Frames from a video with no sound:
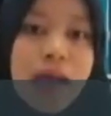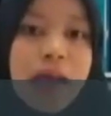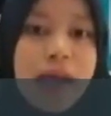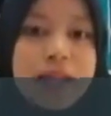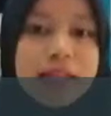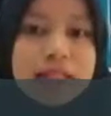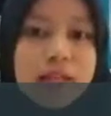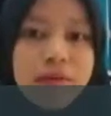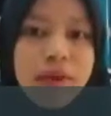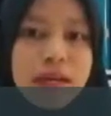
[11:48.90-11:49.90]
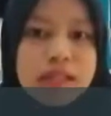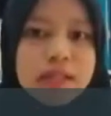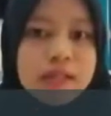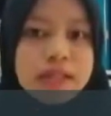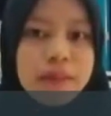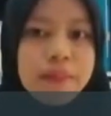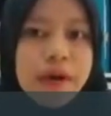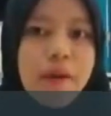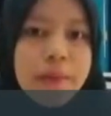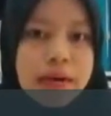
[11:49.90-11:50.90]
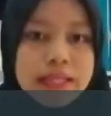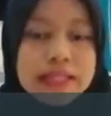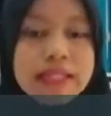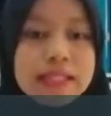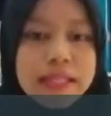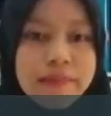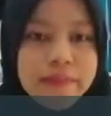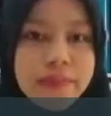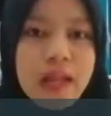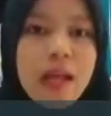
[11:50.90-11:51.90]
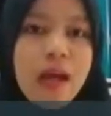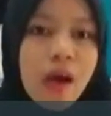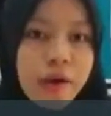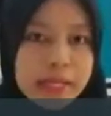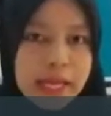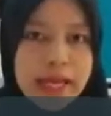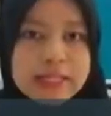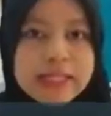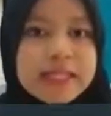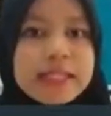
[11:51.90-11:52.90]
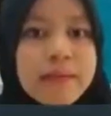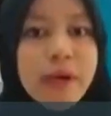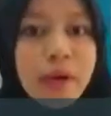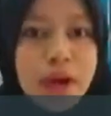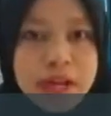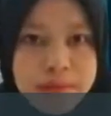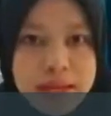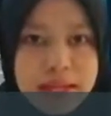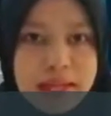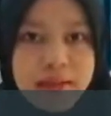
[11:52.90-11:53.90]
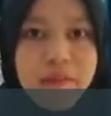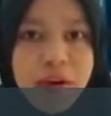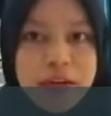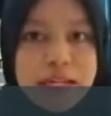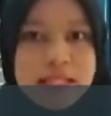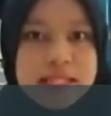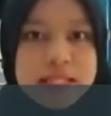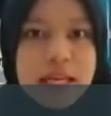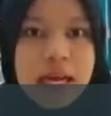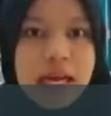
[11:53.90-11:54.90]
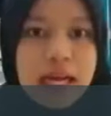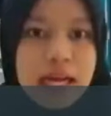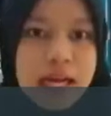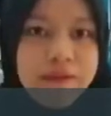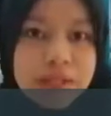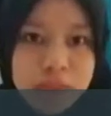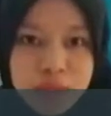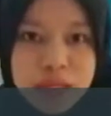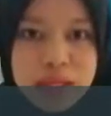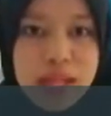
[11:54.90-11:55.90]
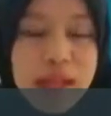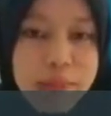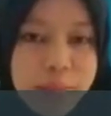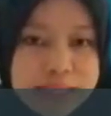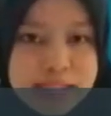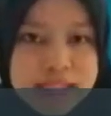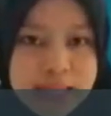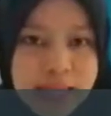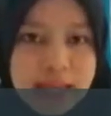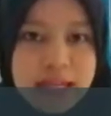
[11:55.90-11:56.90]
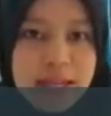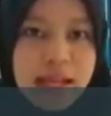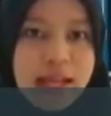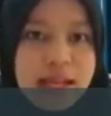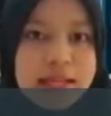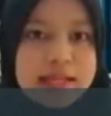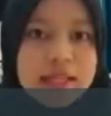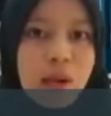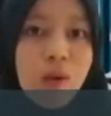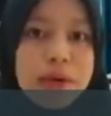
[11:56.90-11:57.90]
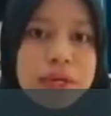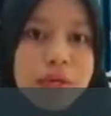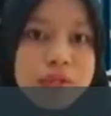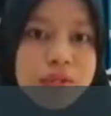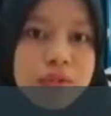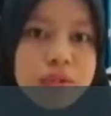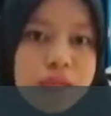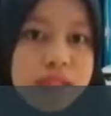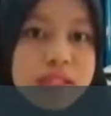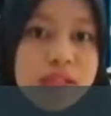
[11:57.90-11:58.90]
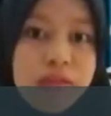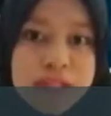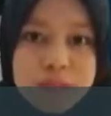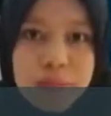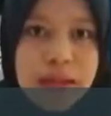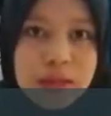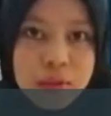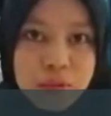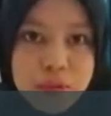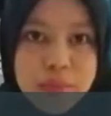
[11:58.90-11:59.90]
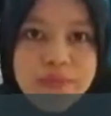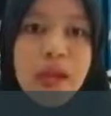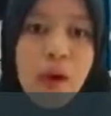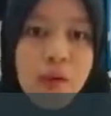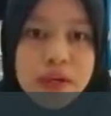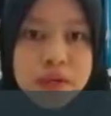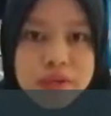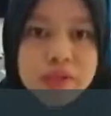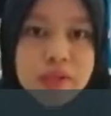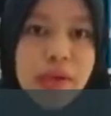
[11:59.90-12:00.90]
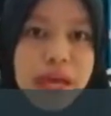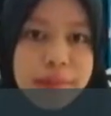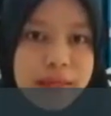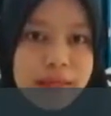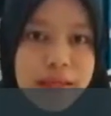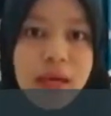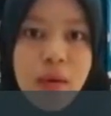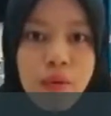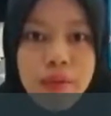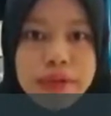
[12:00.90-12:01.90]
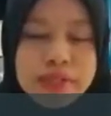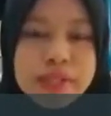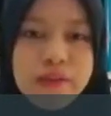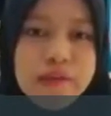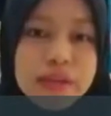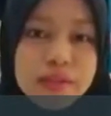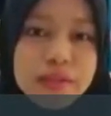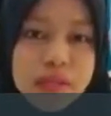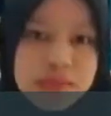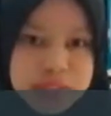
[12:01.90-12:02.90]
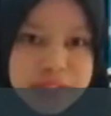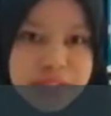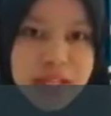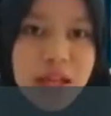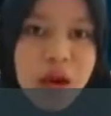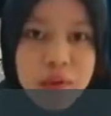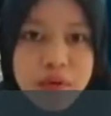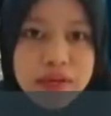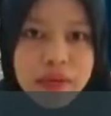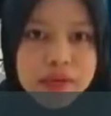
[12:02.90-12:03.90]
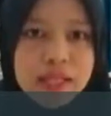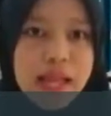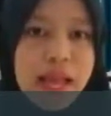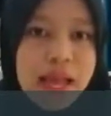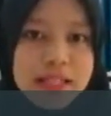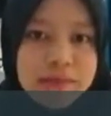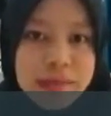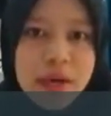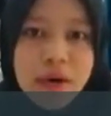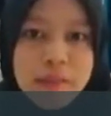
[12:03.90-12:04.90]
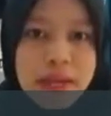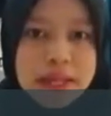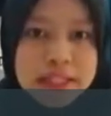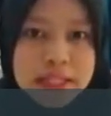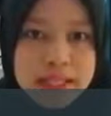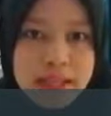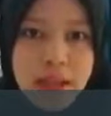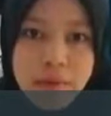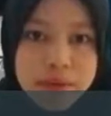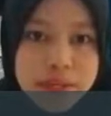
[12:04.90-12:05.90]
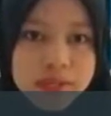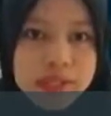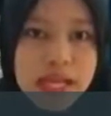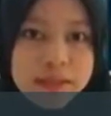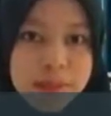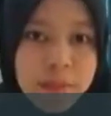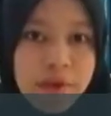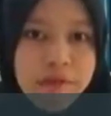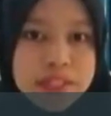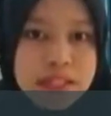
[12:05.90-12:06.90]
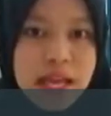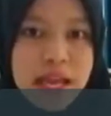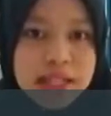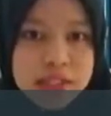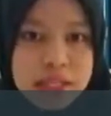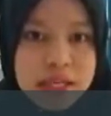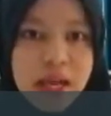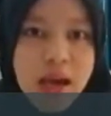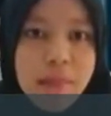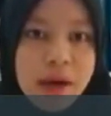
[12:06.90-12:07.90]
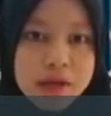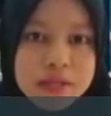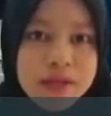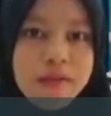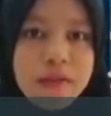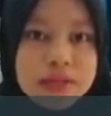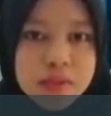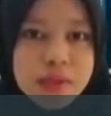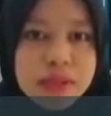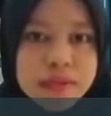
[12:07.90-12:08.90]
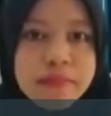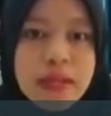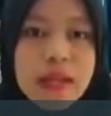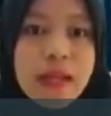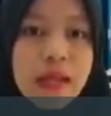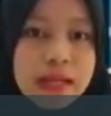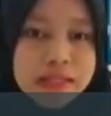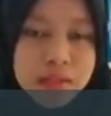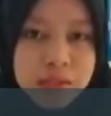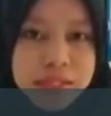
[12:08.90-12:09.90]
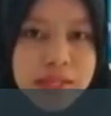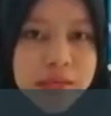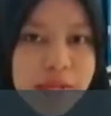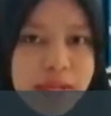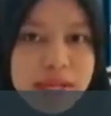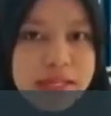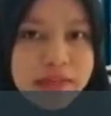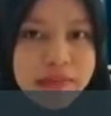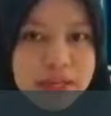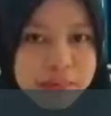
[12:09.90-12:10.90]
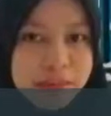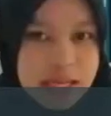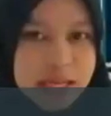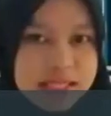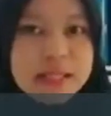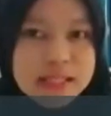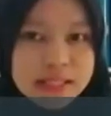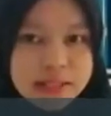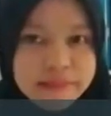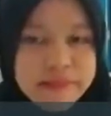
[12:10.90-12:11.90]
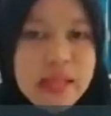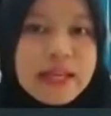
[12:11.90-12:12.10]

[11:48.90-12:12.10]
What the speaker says: And this software also support operating system. Okay, the system requirement for this Visual Basics Net is Windows 2000 Service Pack 2, Windows 2 ME, Windows Server 2003, Windows XP Home Edition, Windows XP Professional Edition, Microsoft Visual Studio Net Development System.